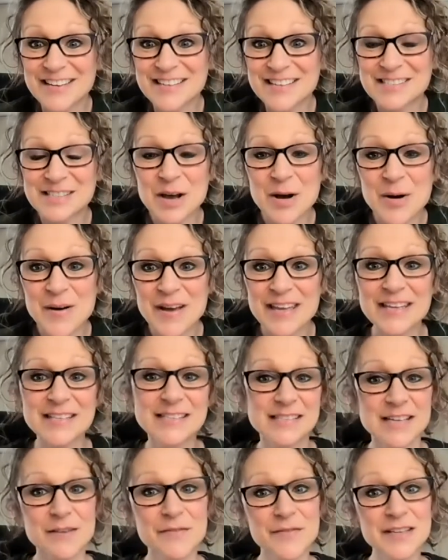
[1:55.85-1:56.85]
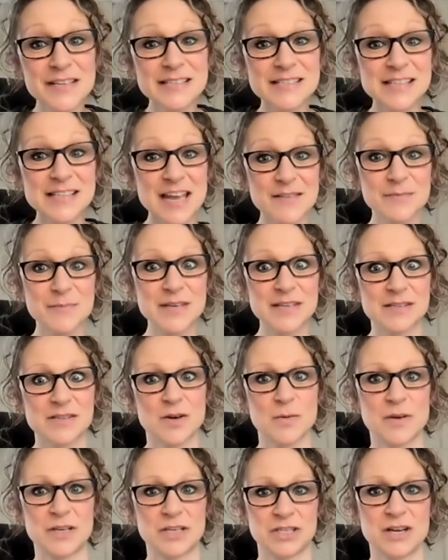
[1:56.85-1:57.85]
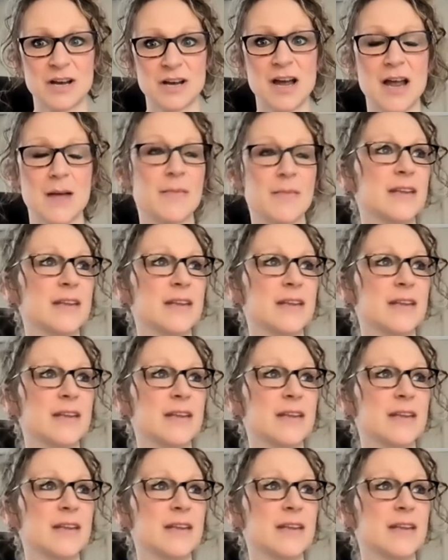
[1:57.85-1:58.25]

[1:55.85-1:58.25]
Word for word: So it has definitely saved me so much time.